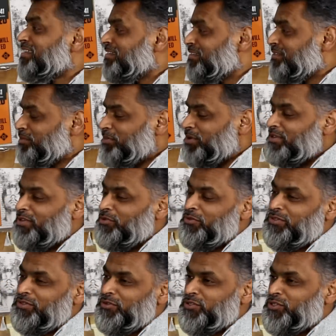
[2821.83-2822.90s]
then there's a brother
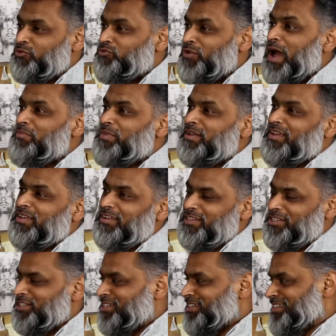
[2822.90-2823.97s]
also used to rap in
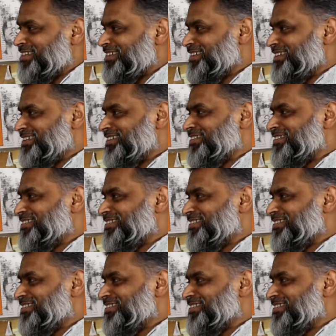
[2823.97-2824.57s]
English. So